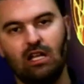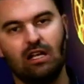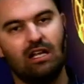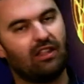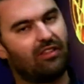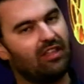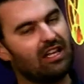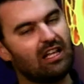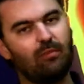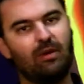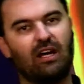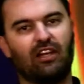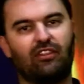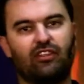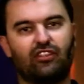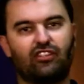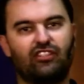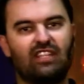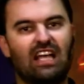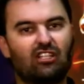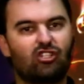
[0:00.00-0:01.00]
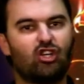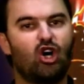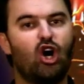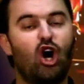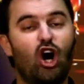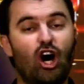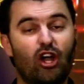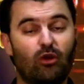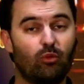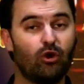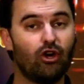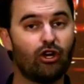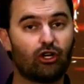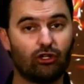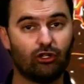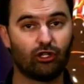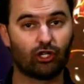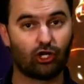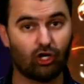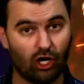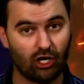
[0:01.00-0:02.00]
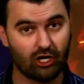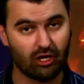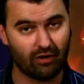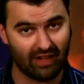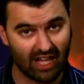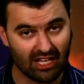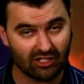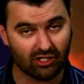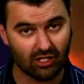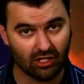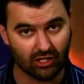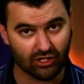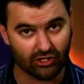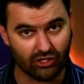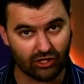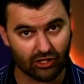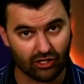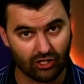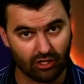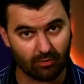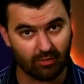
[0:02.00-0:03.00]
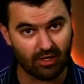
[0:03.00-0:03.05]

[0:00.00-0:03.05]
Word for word: Now, think about this that's hard work on the cardiovascular system.